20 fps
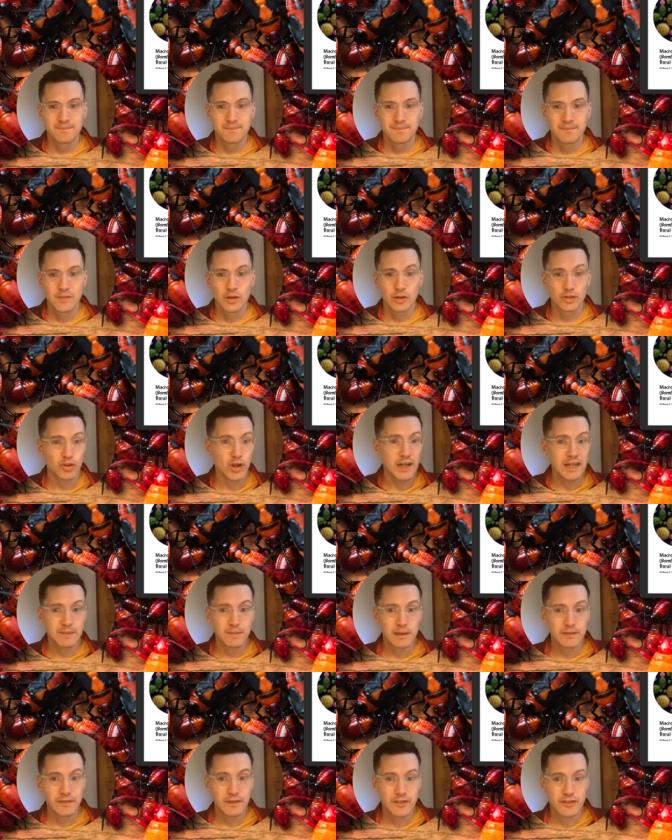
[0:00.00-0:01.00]
They'll try a number
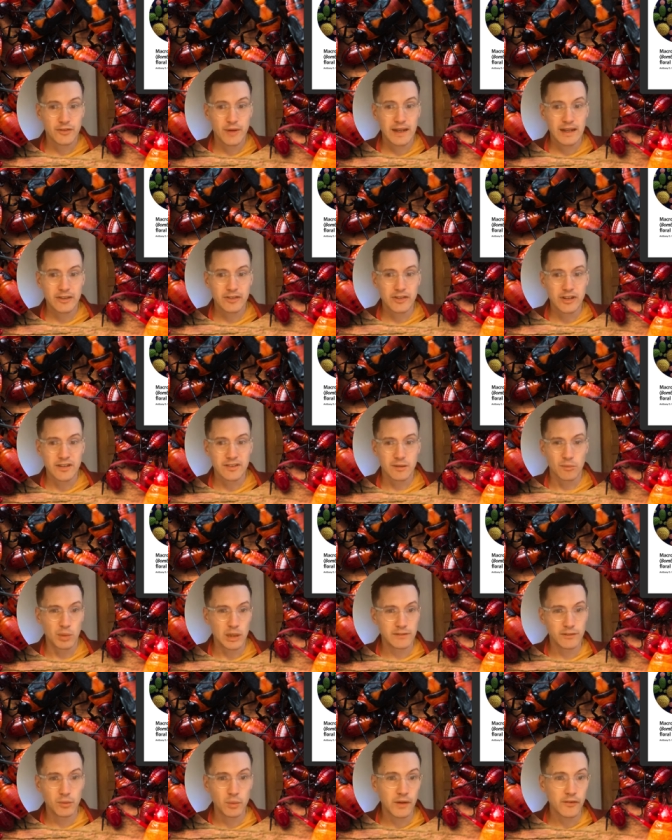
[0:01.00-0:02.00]
of different strategies, and
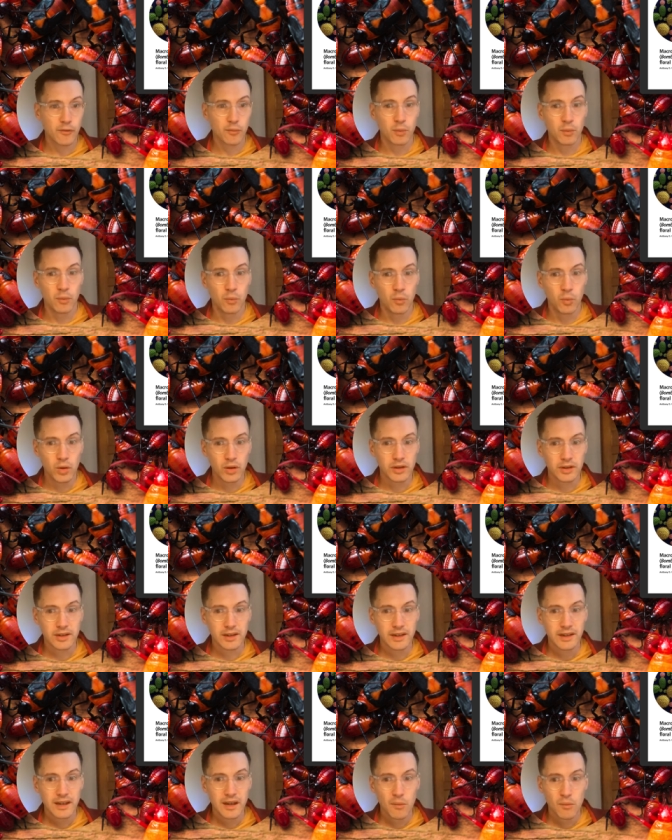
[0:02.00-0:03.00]
whatever ones will
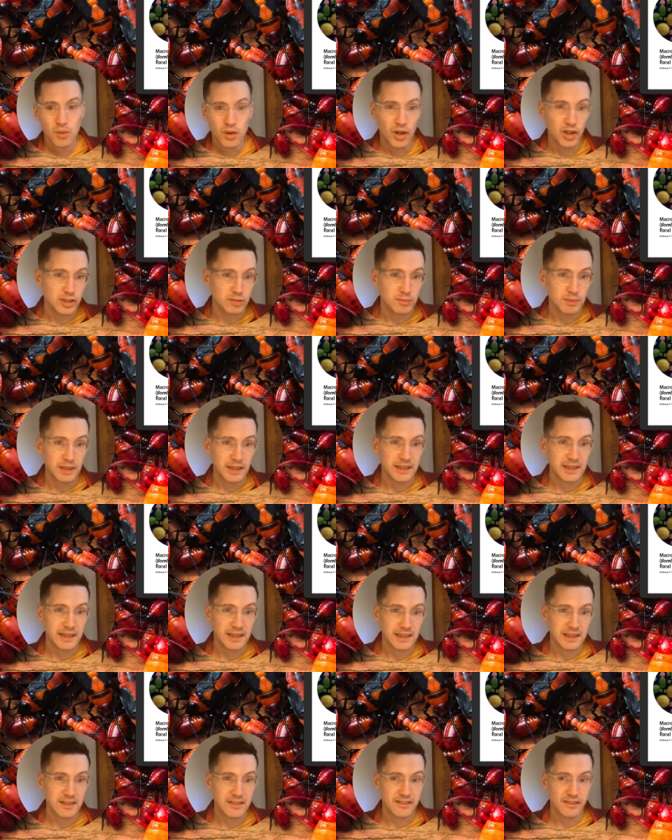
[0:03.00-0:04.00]
work will ultimately get
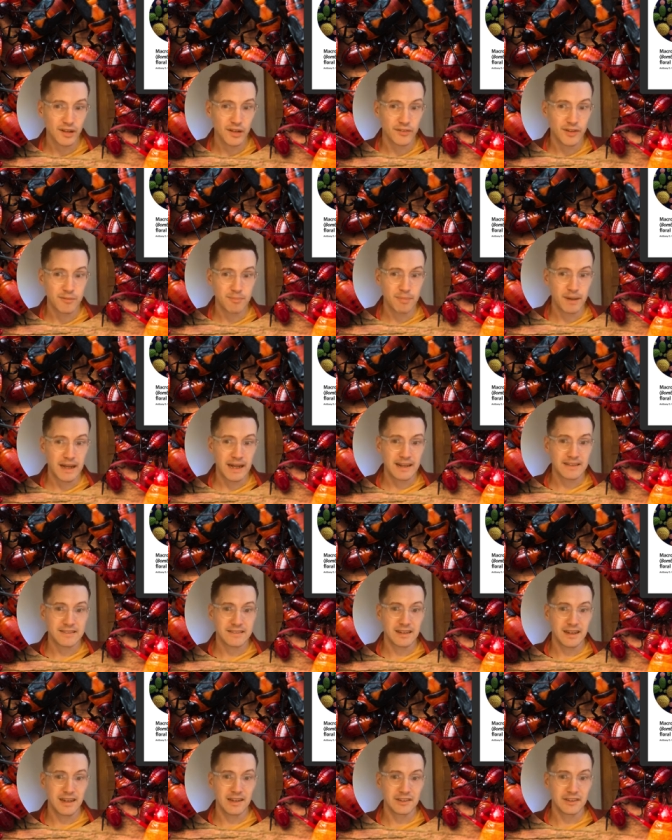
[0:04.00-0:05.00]
conserved and passed
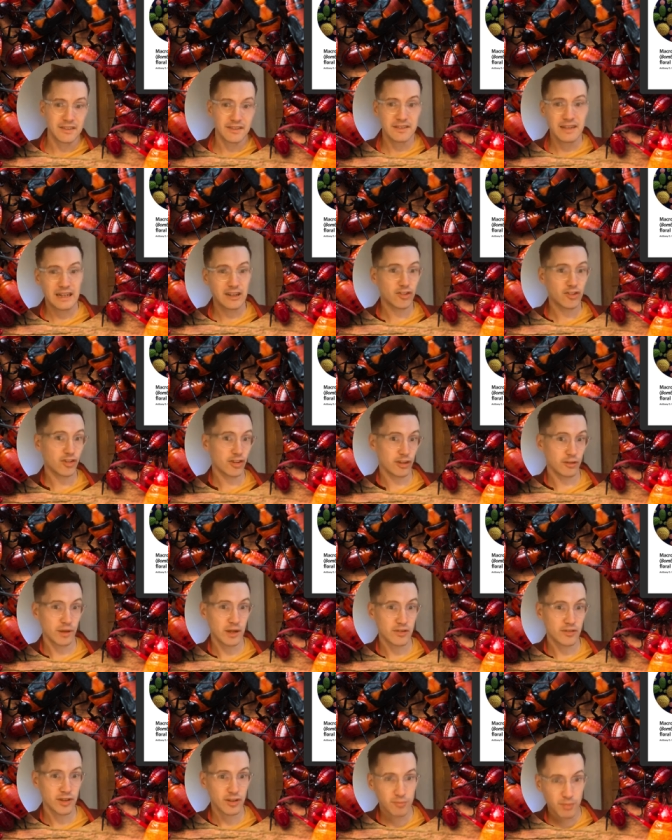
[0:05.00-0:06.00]
on to the next
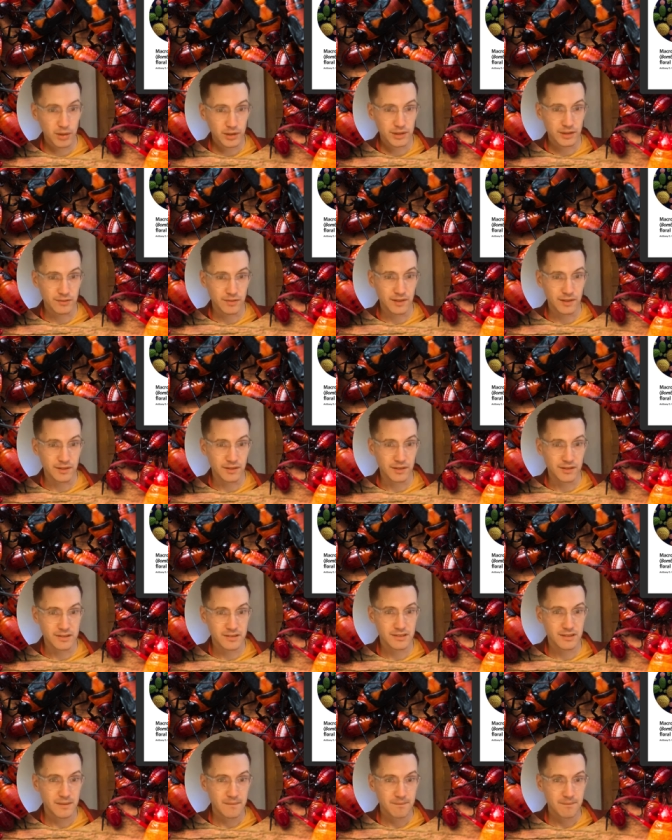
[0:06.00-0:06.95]
generation of market vendors.